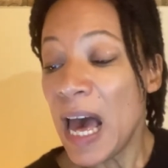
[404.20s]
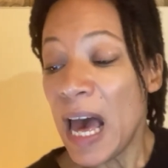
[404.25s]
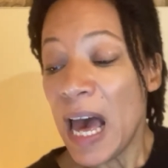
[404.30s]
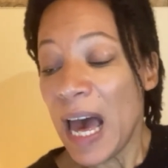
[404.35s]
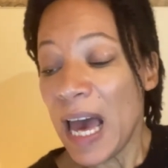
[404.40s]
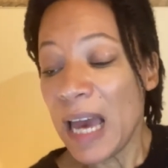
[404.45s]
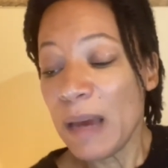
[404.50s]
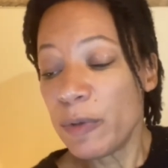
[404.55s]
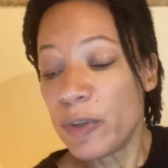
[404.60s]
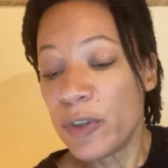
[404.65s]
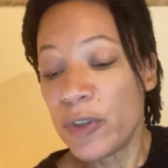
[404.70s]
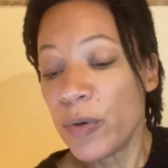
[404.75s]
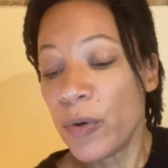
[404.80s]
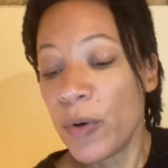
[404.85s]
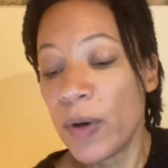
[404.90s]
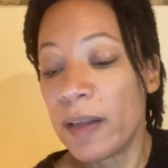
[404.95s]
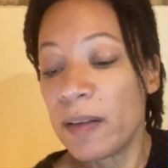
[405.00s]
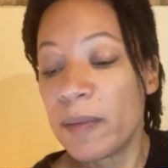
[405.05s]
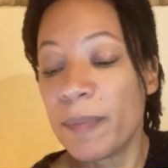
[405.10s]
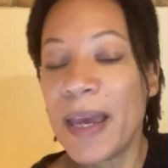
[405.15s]
I'm sure
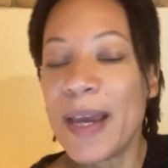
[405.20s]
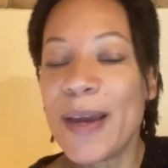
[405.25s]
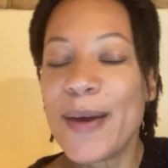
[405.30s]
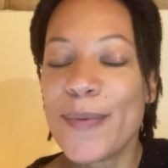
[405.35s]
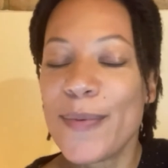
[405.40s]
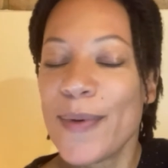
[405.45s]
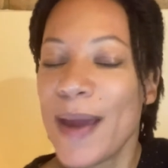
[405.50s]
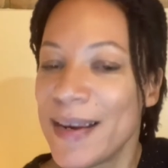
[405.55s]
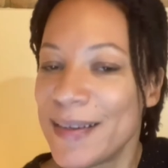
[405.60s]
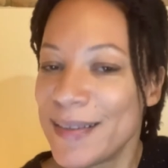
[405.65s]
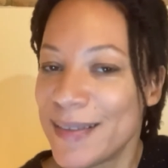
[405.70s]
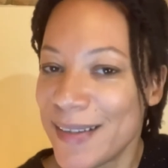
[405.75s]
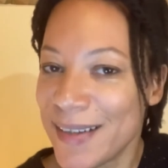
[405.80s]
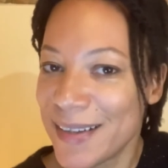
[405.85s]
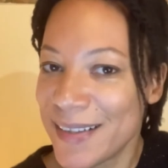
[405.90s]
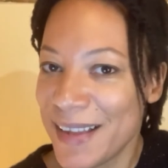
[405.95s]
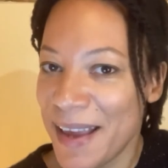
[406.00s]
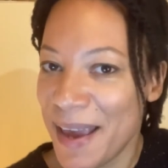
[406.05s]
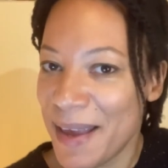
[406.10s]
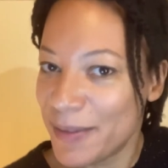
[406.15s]
he'll be a great
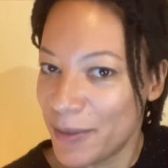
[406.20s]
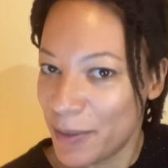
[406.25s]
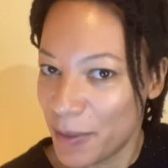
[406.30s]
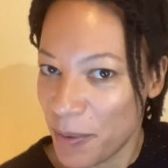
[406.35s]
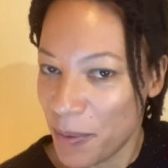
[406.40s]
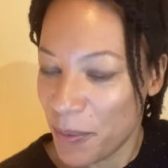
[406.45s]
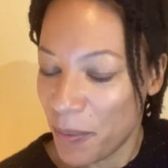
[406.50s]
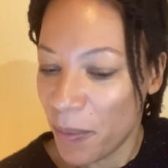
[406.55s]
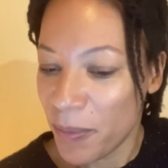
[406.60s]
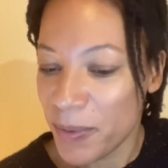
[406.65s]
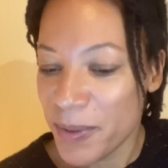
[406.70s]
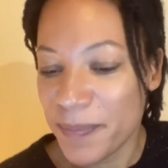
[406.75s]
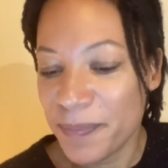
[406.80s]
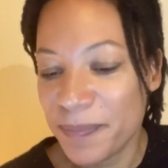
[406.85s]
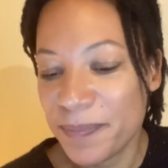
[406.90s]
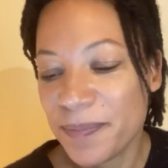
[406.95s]
success at court.